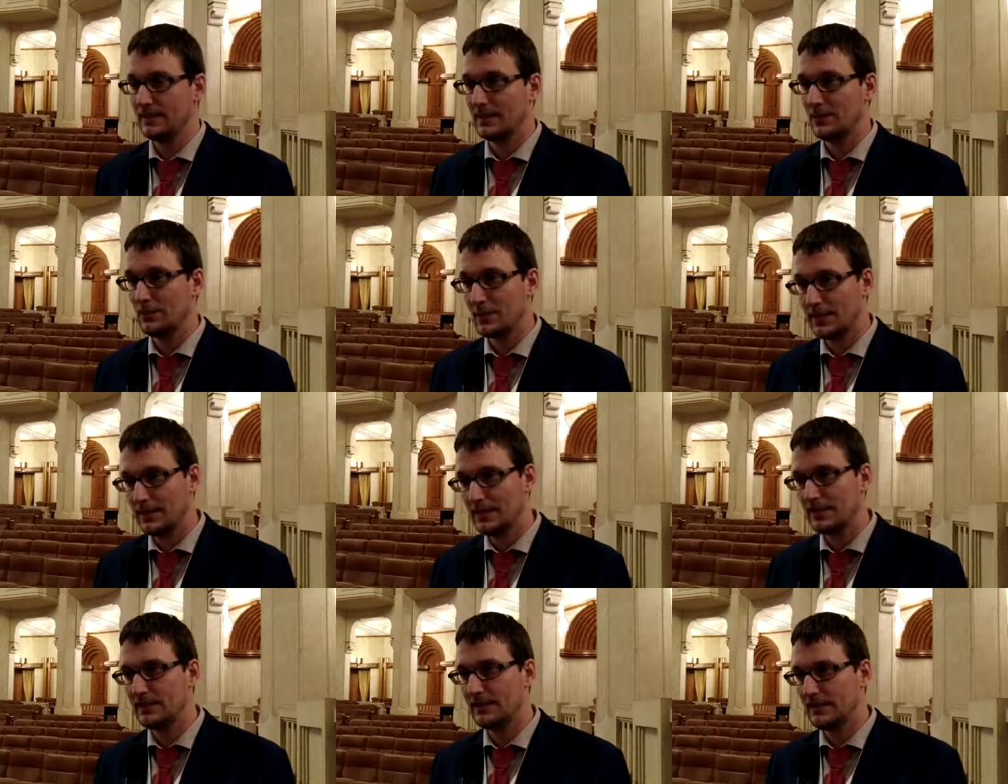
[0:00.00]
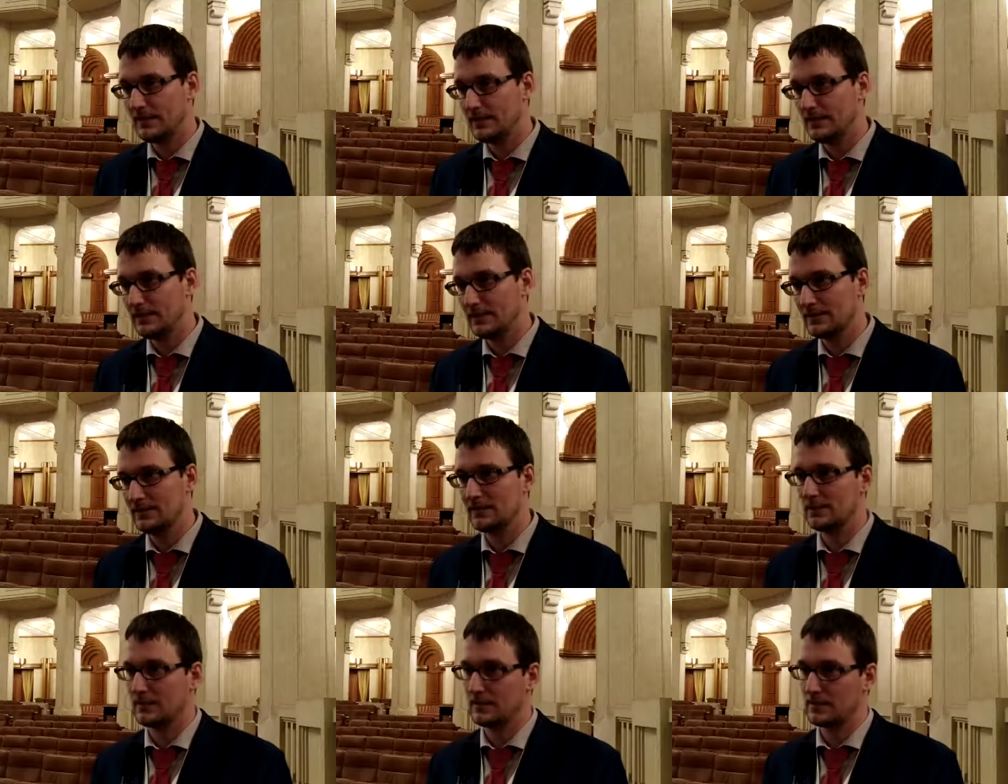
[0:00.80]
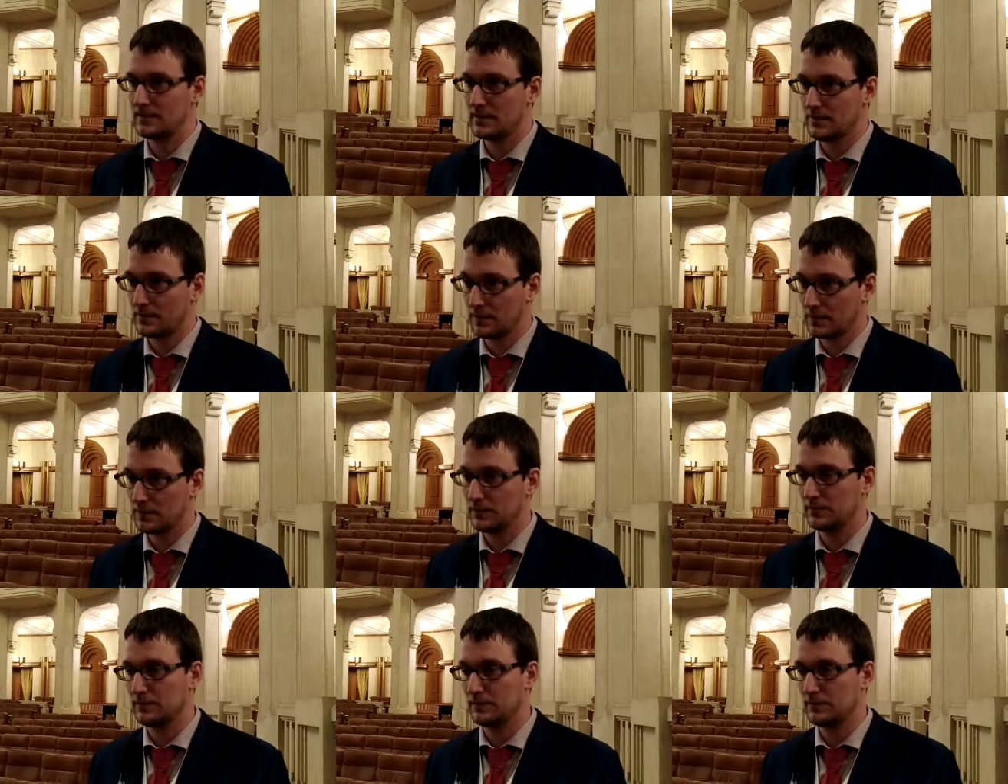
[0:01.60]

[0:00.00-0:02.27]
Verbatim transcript: they really need the support